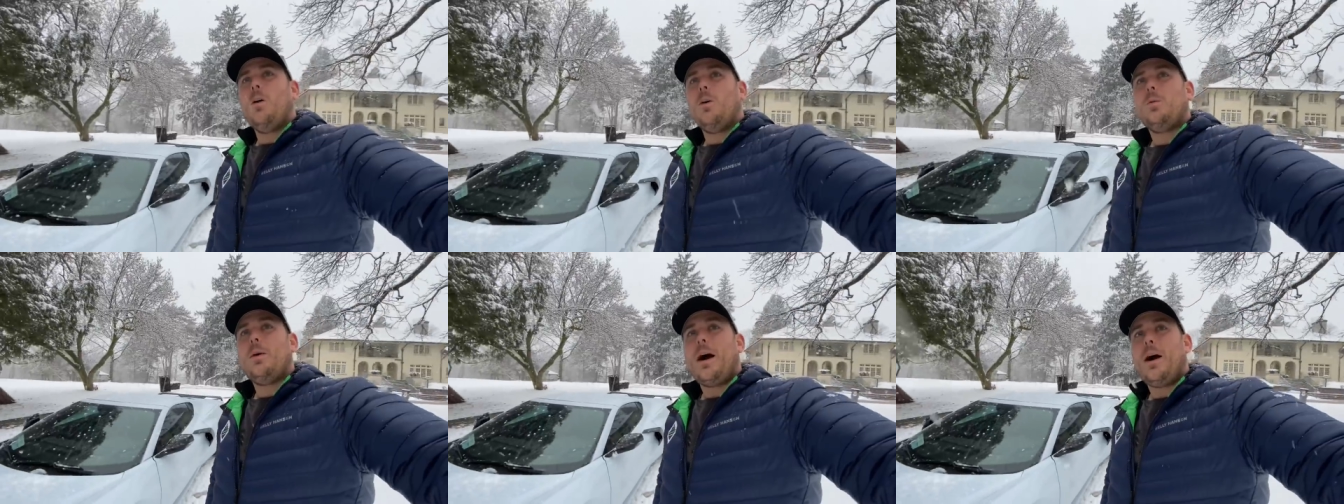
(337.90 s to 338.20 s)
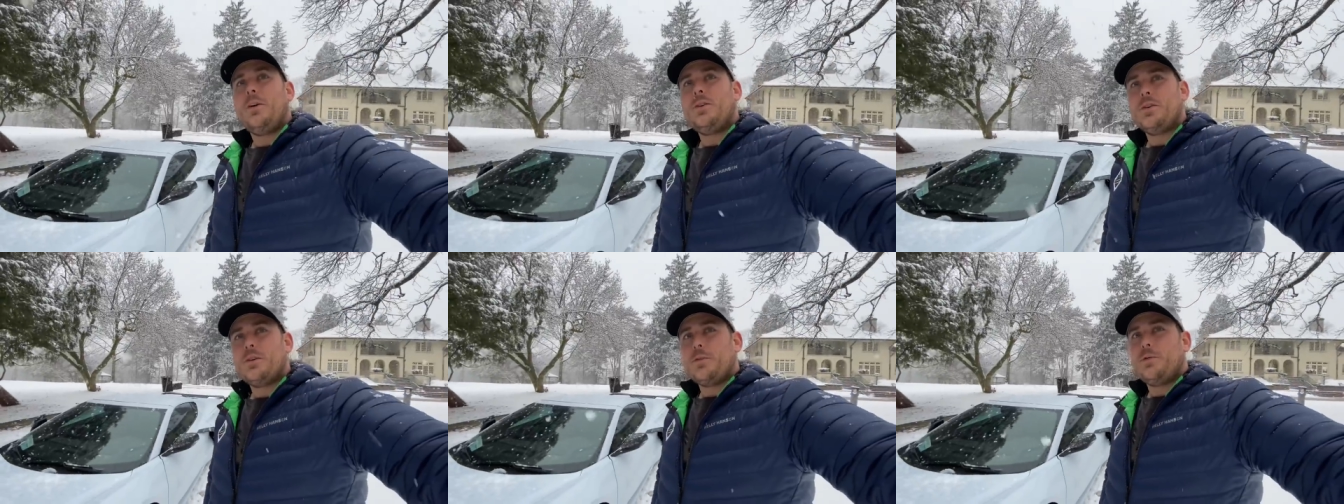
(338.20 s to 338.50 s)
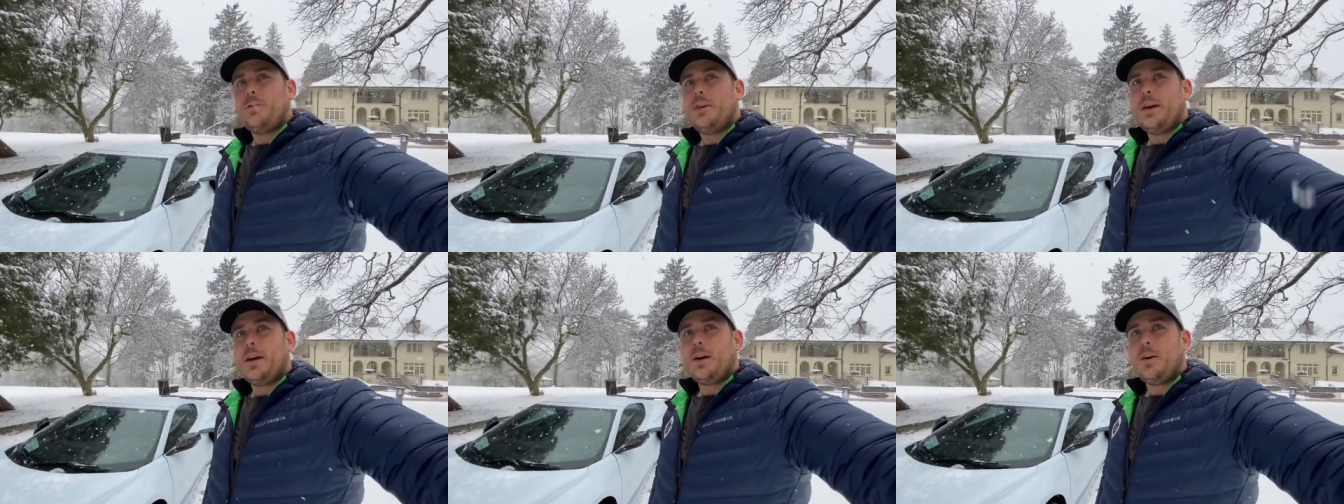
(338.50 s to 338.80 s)
around your
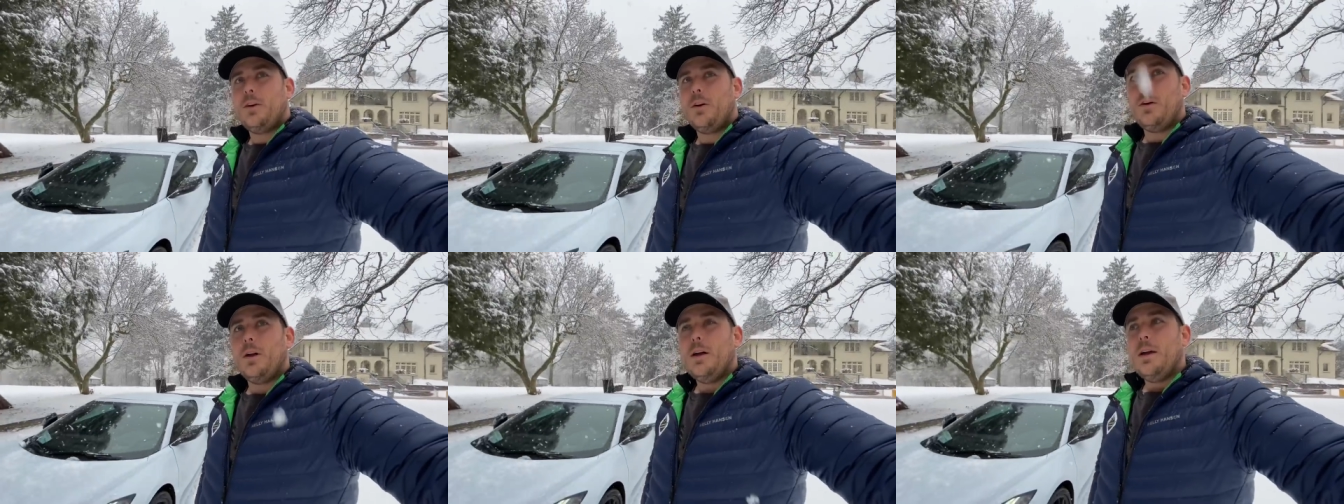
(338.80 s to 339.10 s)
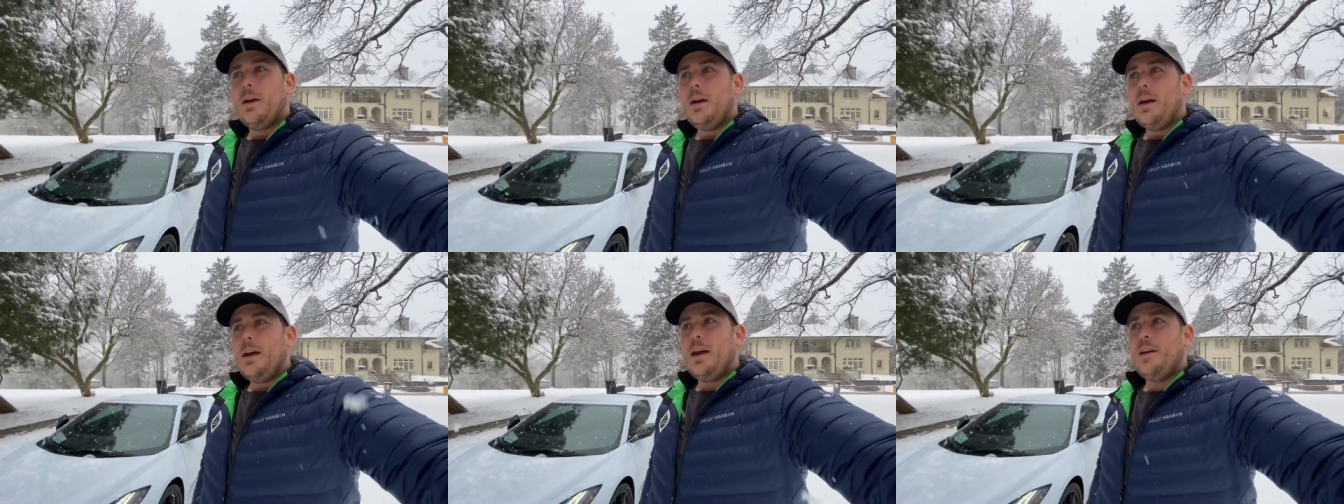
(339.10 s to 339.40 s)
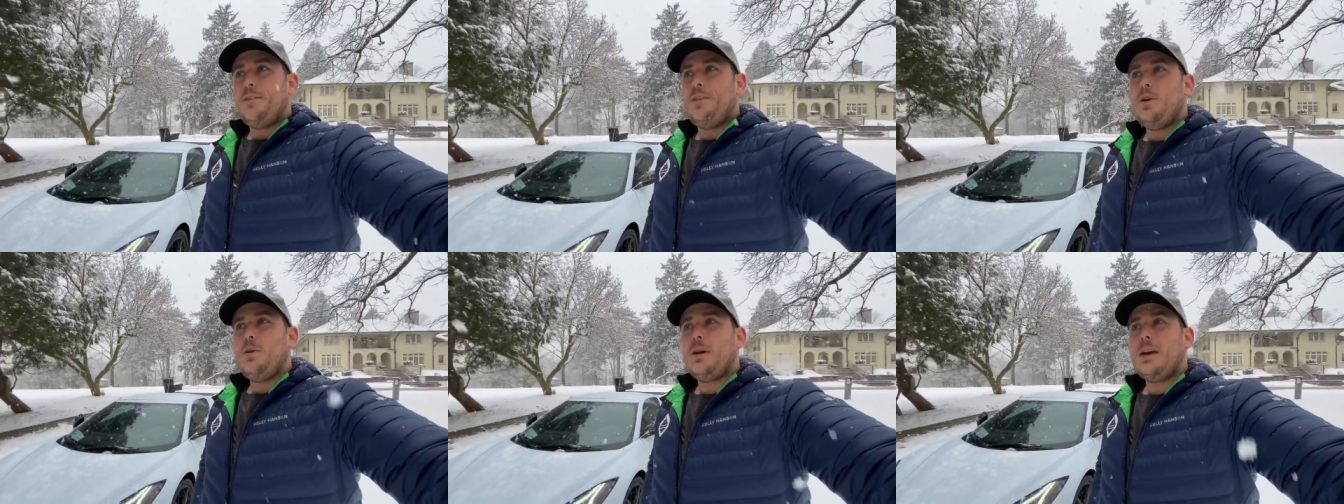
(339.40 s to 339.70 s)
vehicle
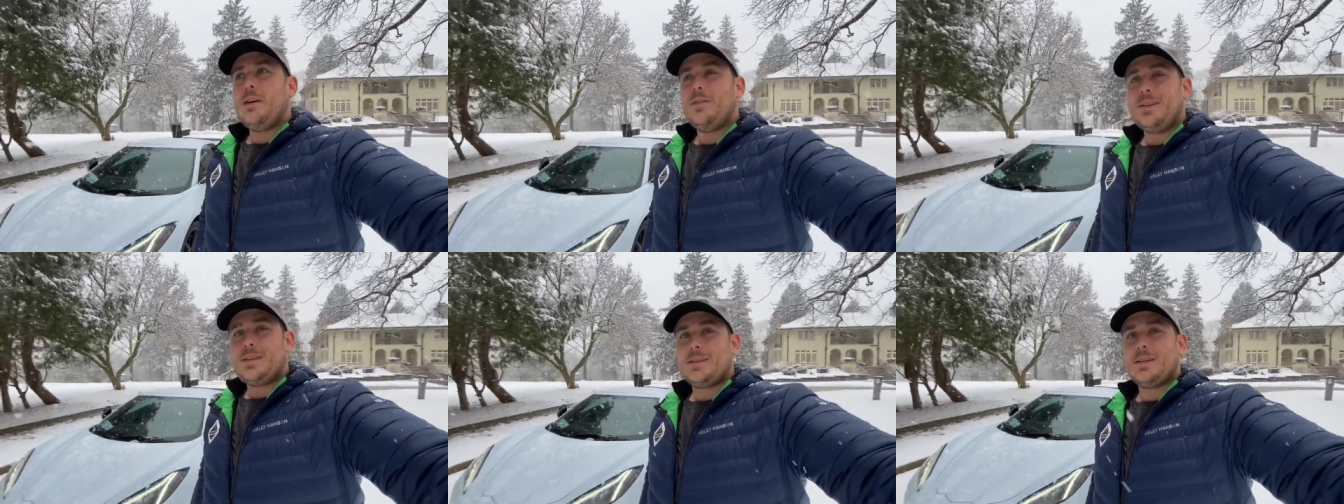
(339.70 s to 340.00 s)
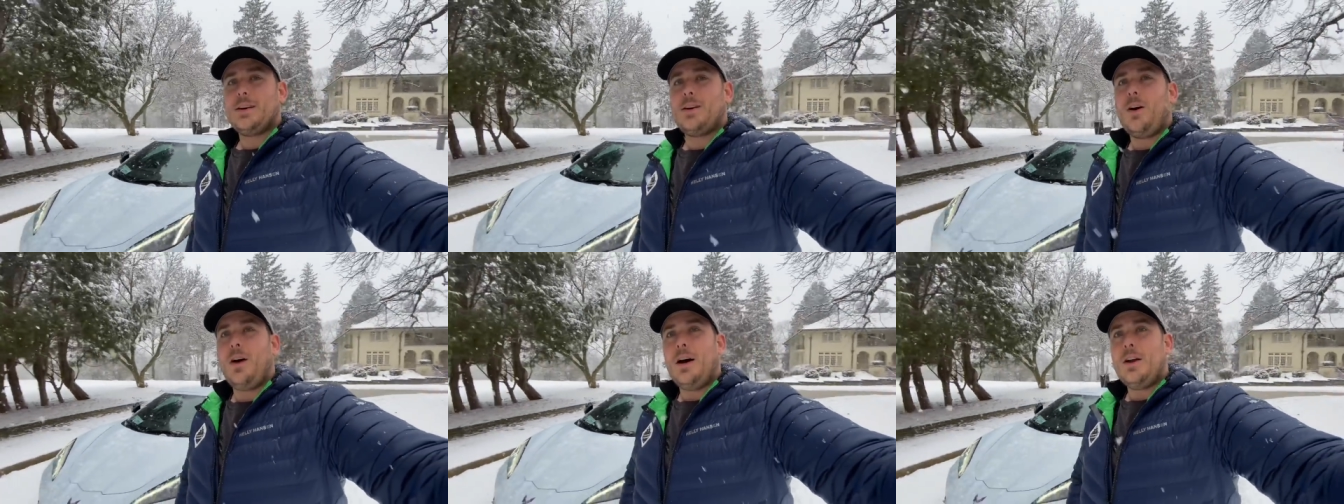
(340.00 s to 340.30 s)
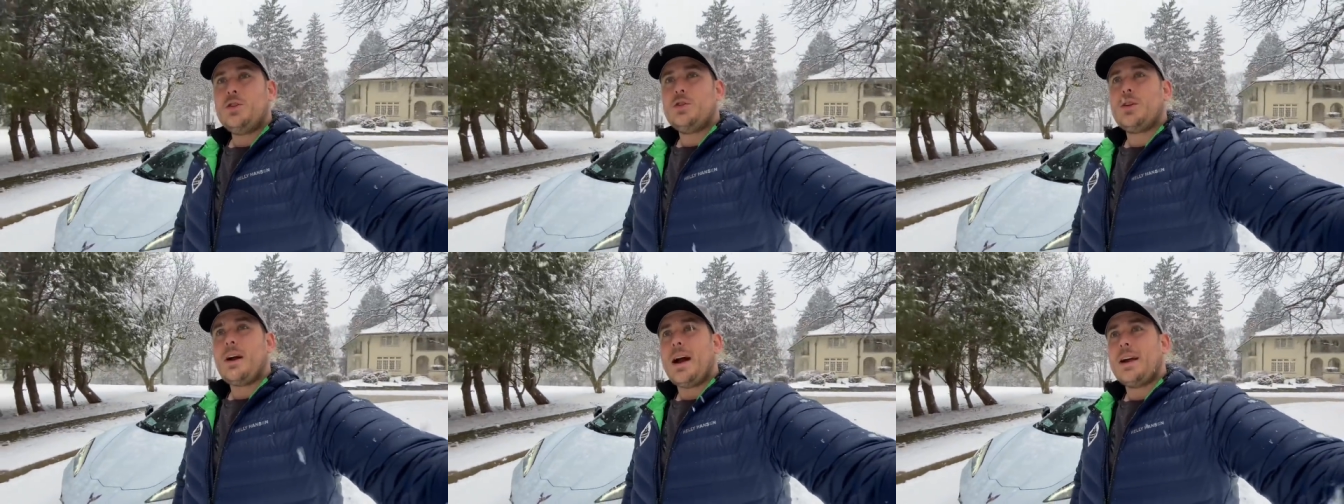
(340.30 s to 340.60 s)
if you give us the
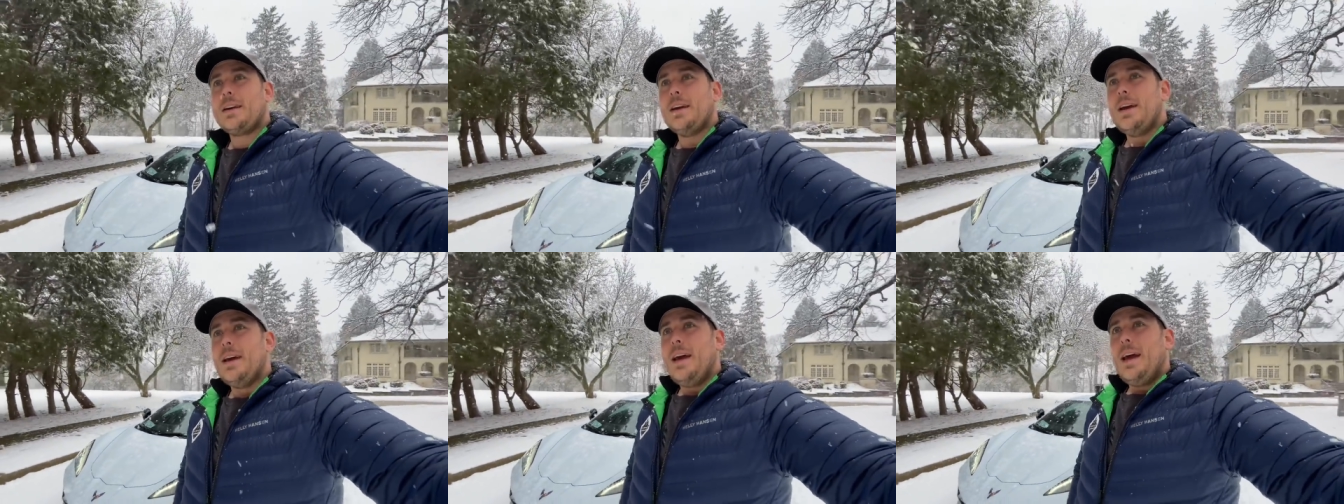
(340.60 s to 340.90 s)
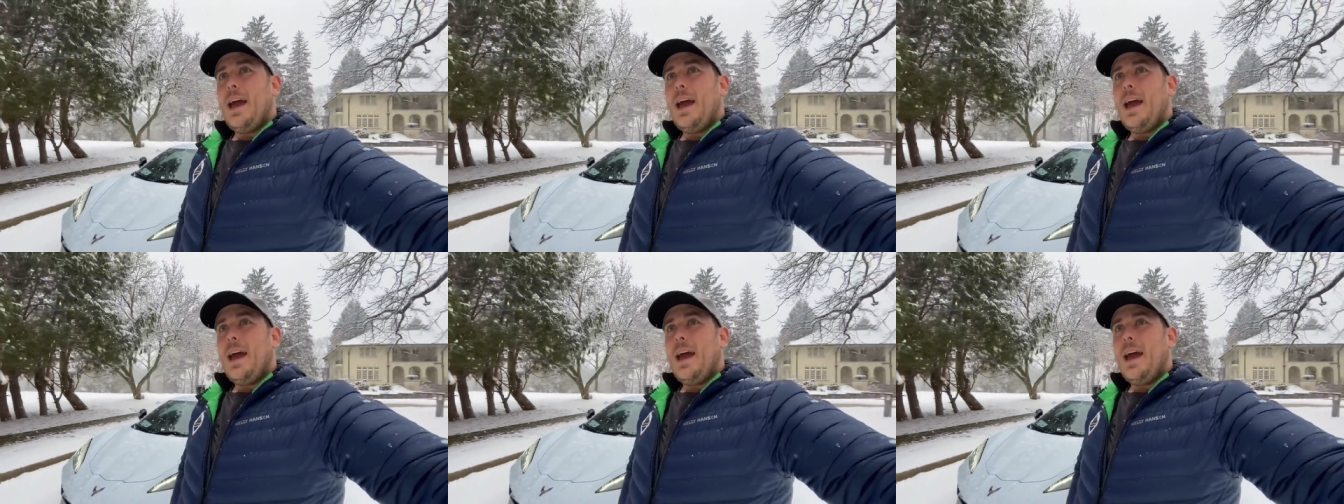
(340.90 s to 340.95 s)
contract.